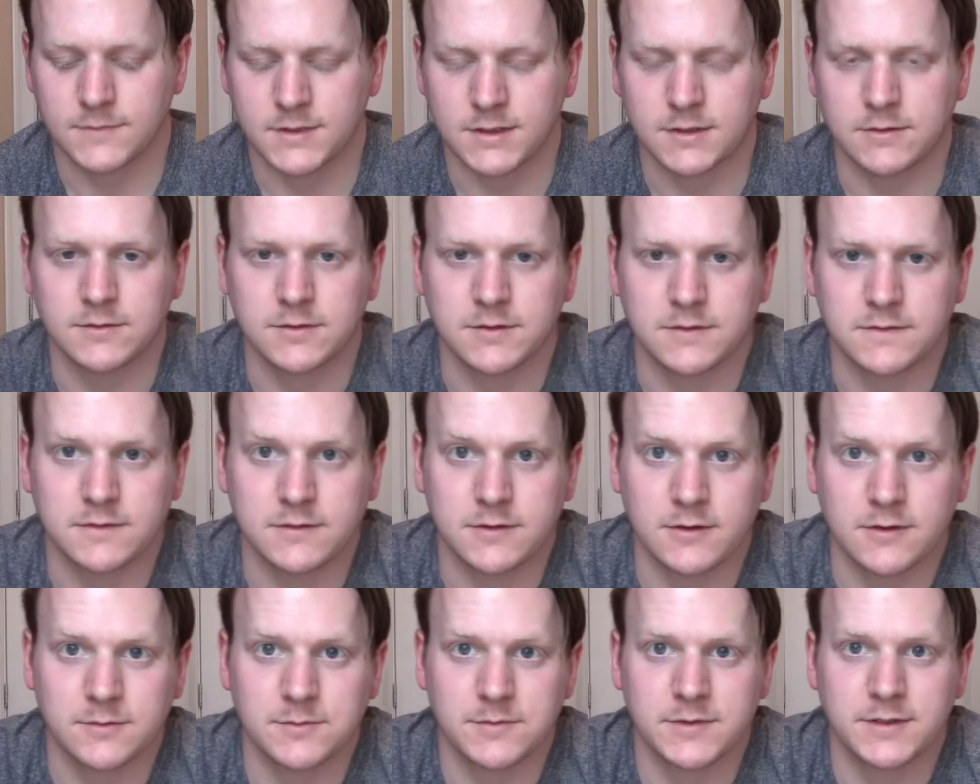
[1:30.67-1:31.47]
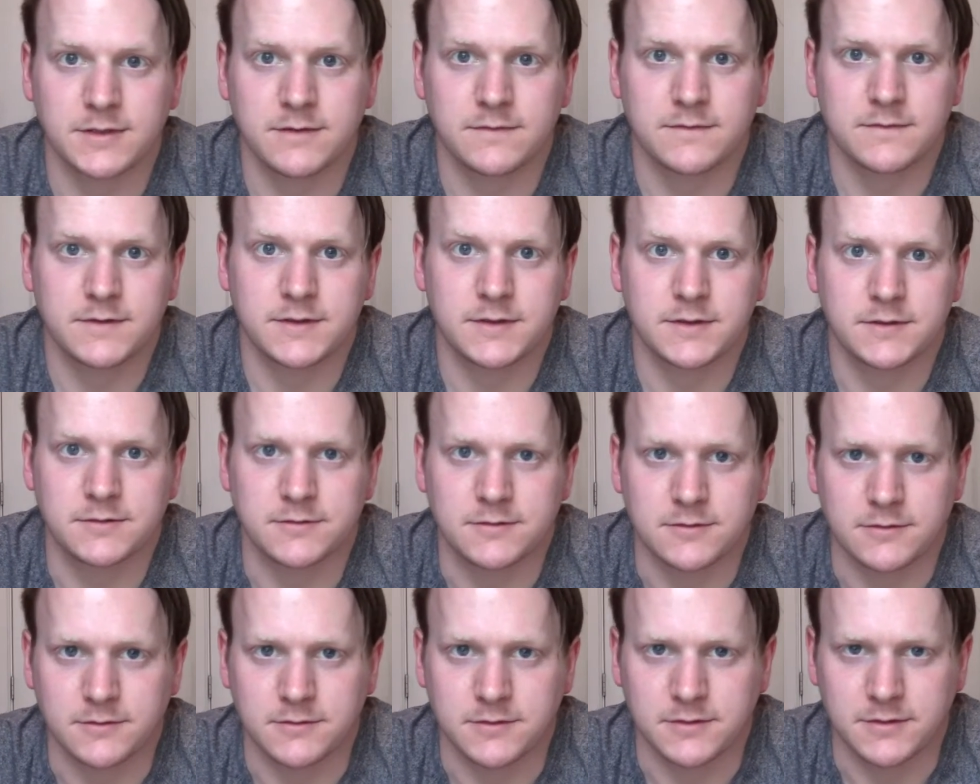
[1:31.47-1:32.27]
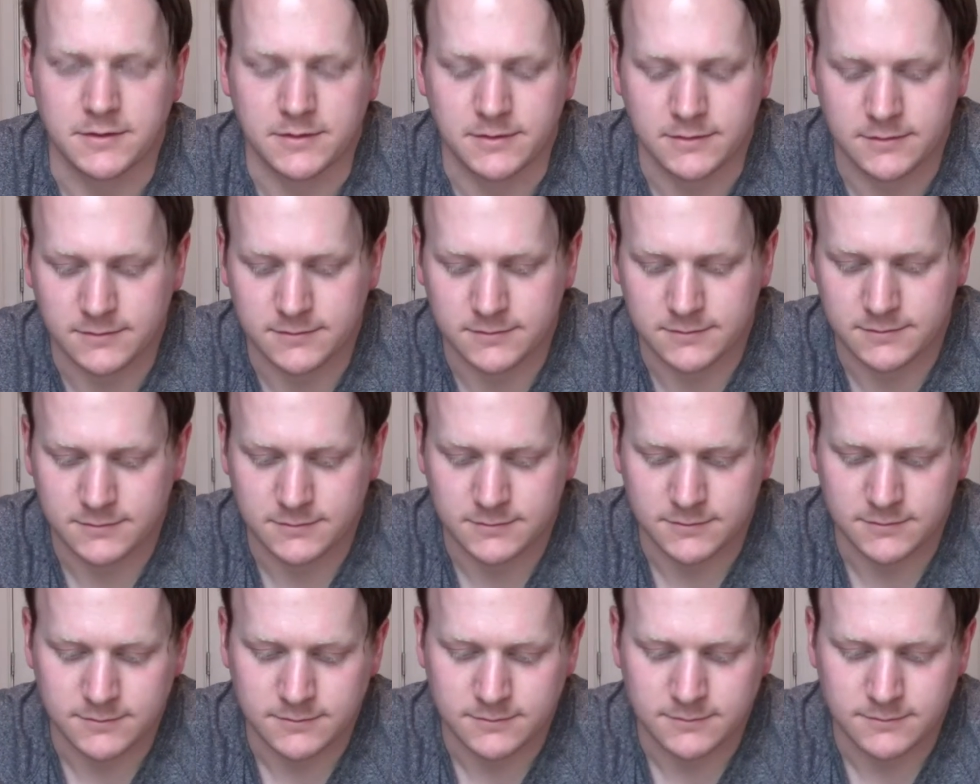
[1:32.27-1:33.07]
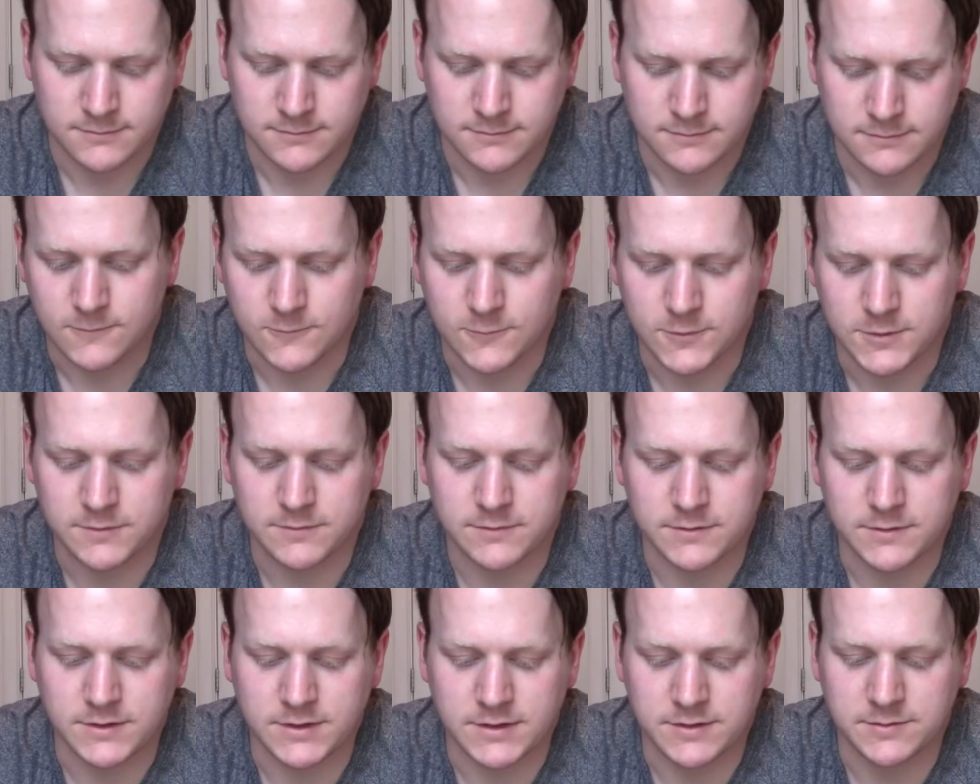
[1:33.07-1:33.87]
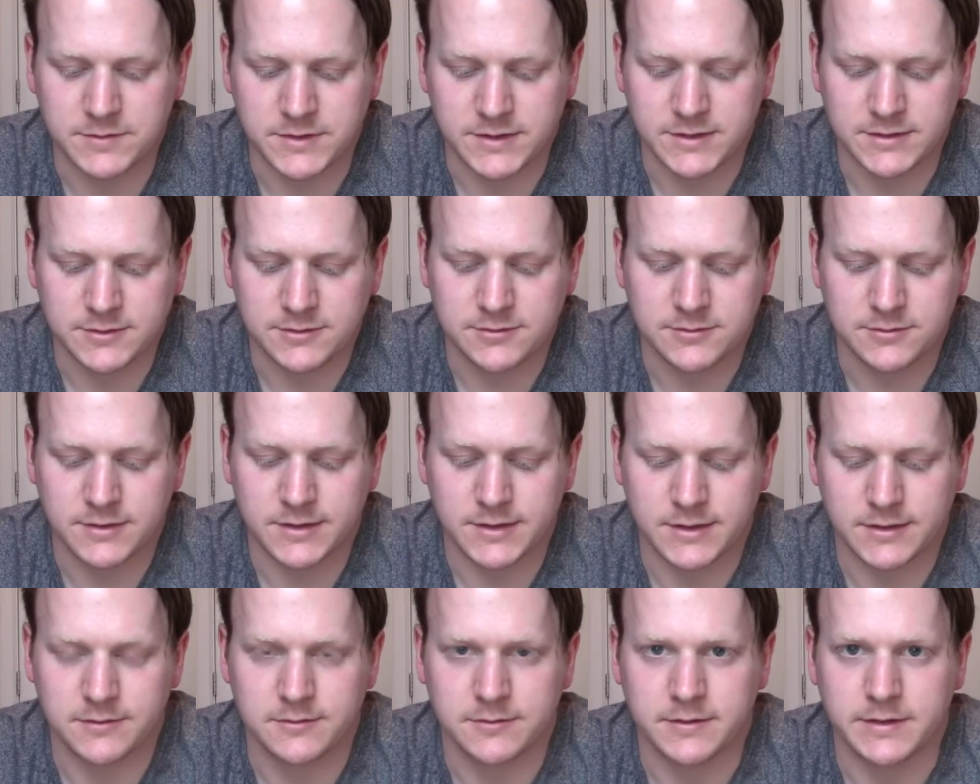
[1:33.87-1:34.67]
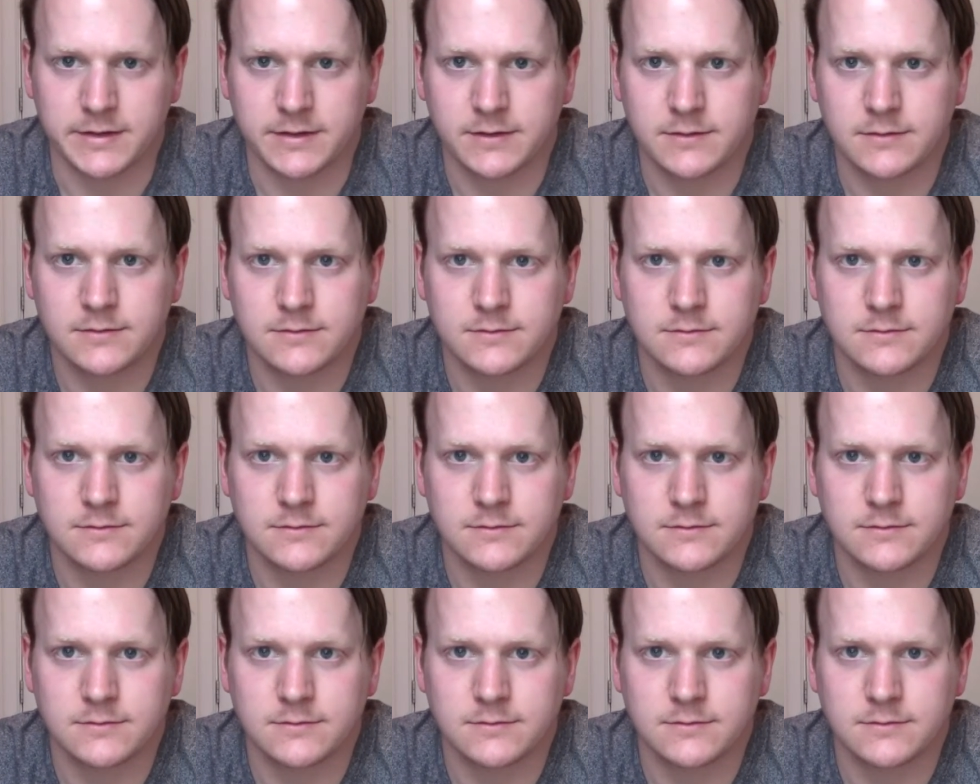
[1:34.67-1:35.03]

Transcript: I would have started making videos earlier. What really makes you angry?